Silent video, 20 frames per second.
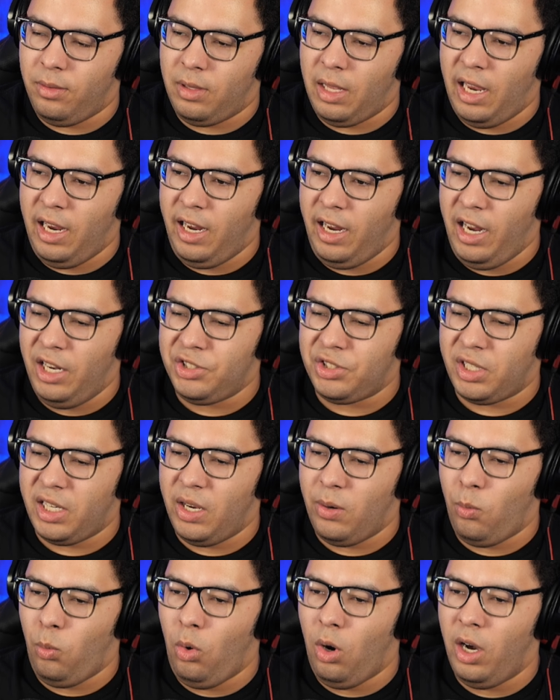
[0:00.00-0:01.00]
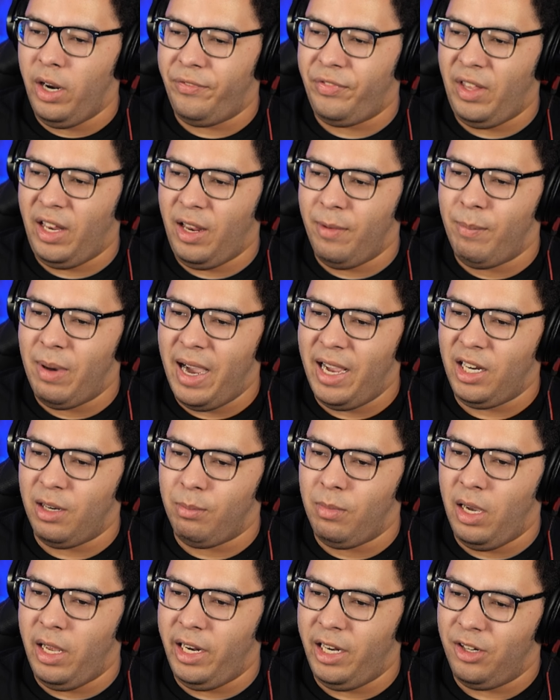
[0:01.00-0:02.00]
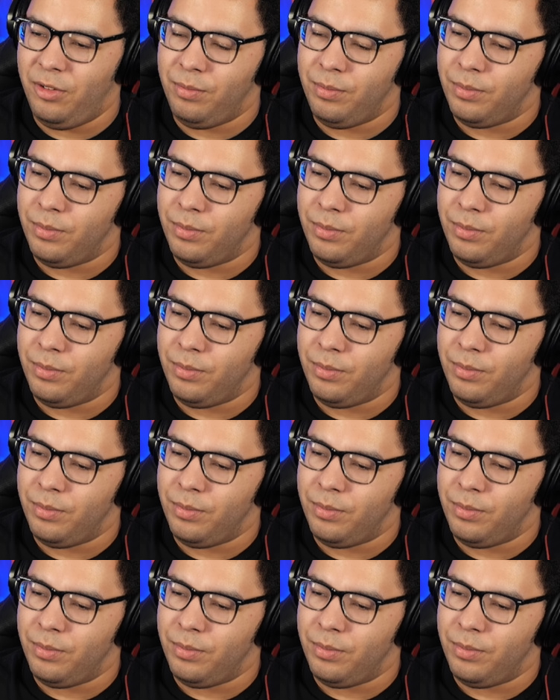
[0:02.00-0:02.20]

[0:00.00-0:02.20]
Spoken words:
they each get one if they combine the money.